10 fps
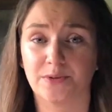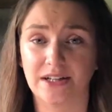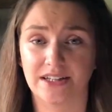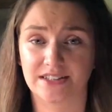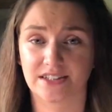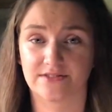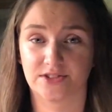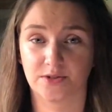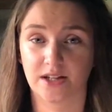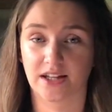weeks of
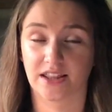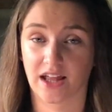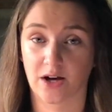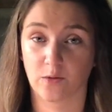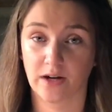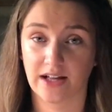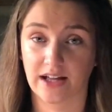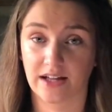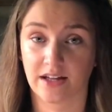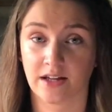doing it that
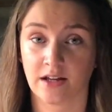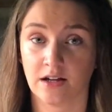way,